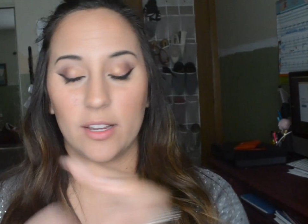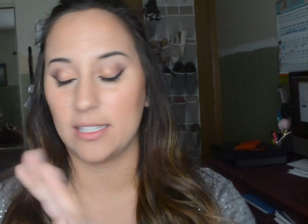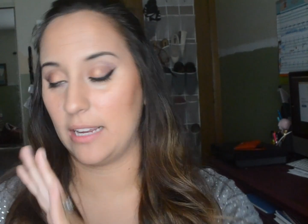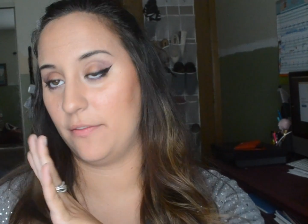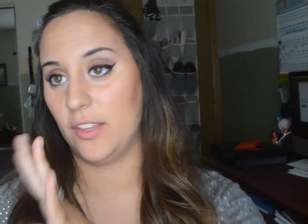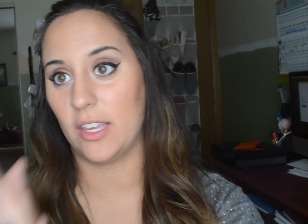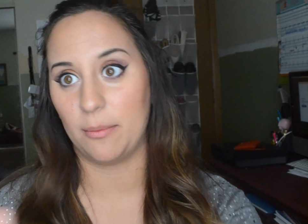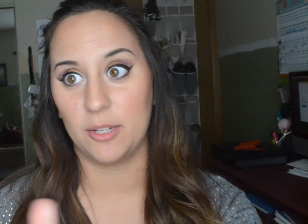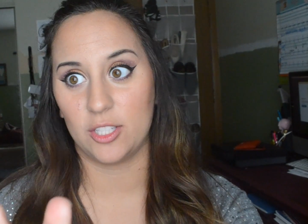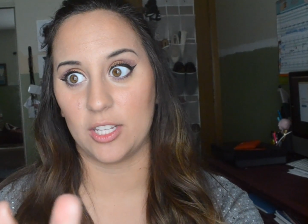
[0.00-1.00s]
because I feel like
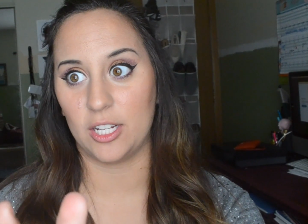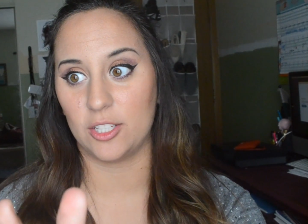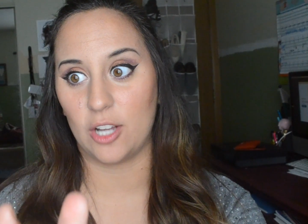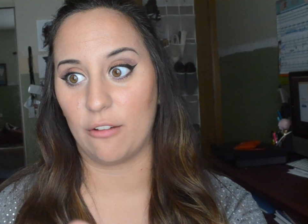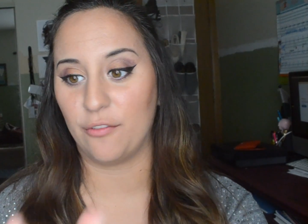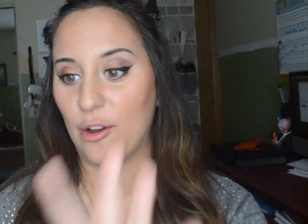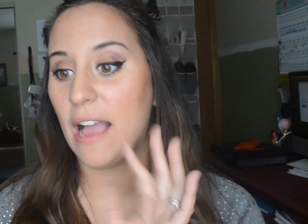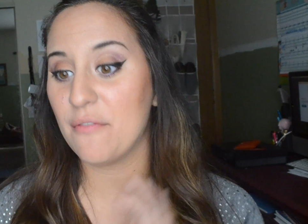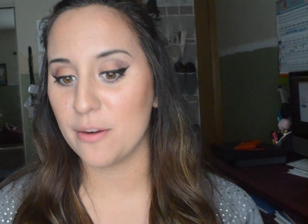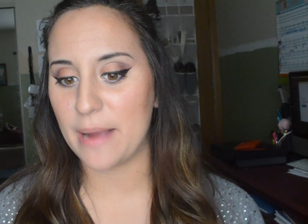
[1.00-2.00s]
I'm just gonna talk
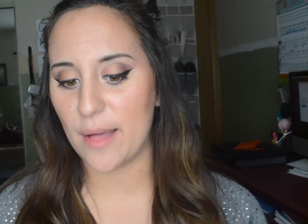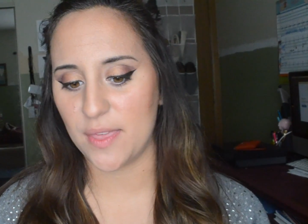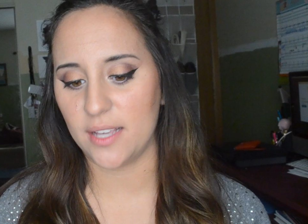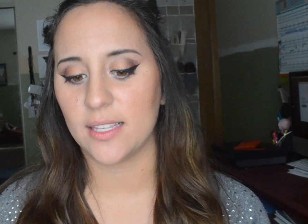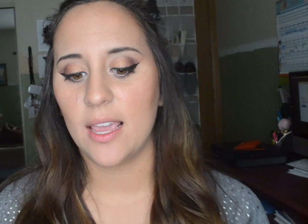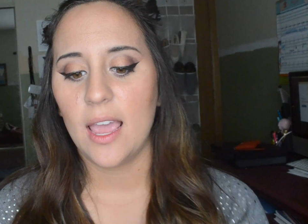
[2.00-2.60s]
forever about this,